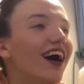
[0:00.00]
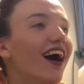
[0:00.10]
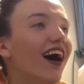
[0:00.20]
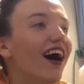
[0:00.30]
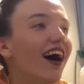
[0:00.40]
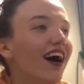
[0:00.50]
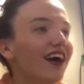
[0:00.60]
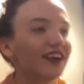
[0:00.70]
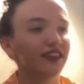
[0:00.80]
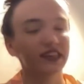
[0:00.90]

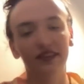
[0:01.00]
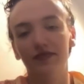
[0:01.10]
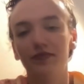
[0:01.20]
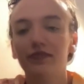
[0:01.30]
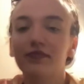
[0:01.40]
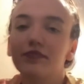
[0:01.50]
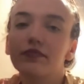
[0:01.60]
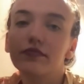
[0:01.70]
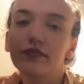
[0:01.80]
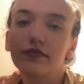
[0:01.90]

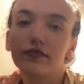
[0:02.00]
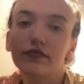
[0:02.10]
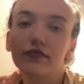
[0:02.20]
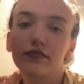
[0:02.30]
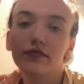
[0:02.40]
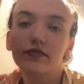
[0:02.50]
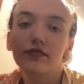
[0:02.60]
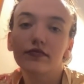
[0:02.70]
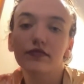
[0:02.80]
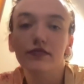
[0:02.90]

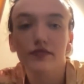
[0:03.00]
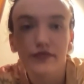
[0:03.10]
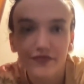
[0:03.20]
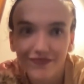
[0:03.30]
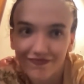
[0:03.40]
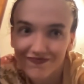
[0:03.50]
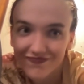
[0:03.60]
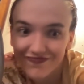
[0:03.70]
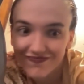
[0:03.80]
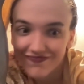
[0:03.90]

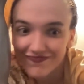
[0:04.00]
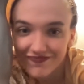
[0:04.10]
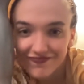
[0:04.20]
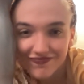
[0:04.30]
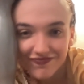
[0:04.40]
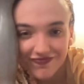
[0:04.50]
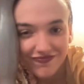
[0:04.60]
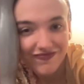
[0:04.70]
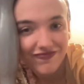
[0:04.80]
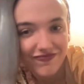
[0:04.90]

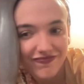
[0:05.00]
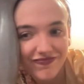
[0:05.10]
Nobody speaks.